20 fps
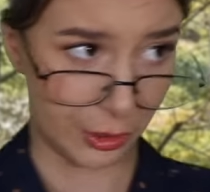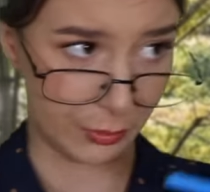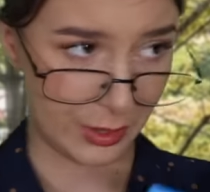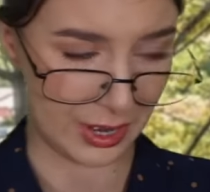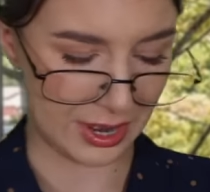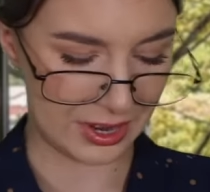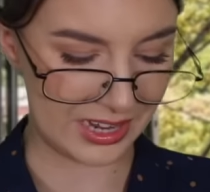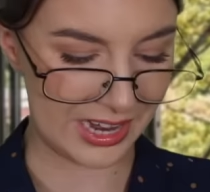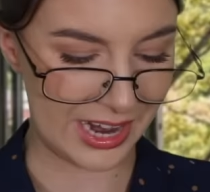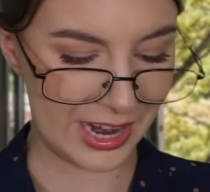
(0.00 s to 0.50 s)

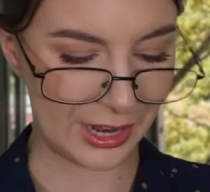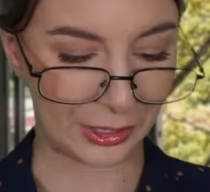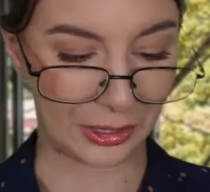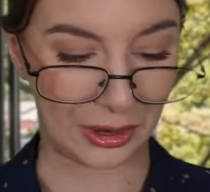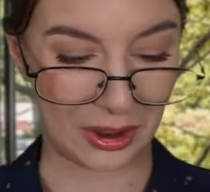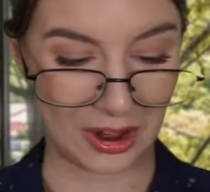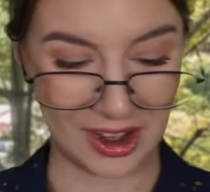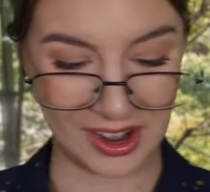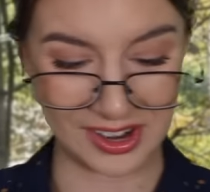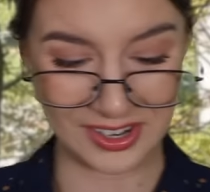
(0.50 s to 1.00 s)
around now,
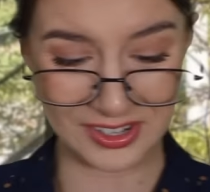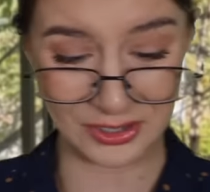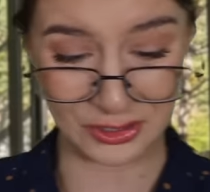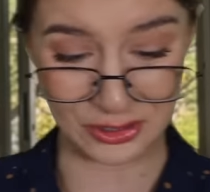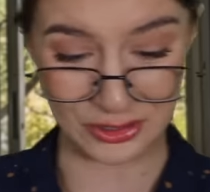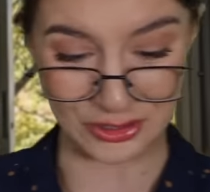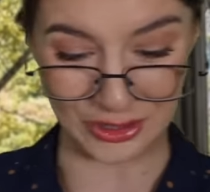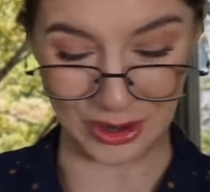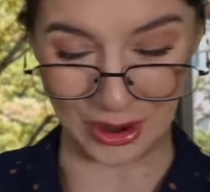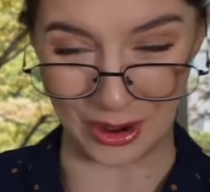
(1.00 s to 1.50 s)
guys.
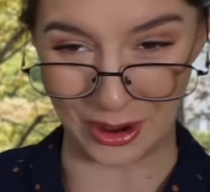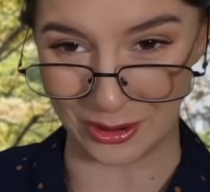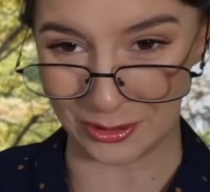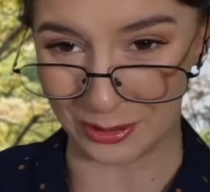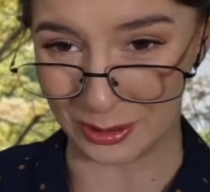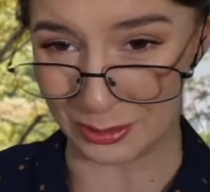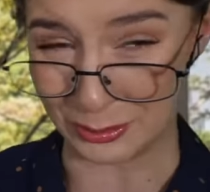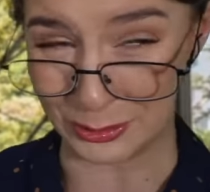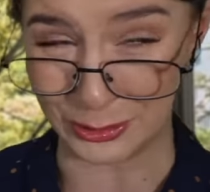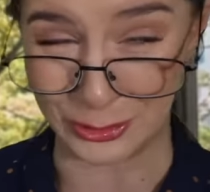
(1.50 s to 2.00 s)
So
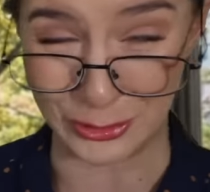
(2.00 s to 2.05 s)
it was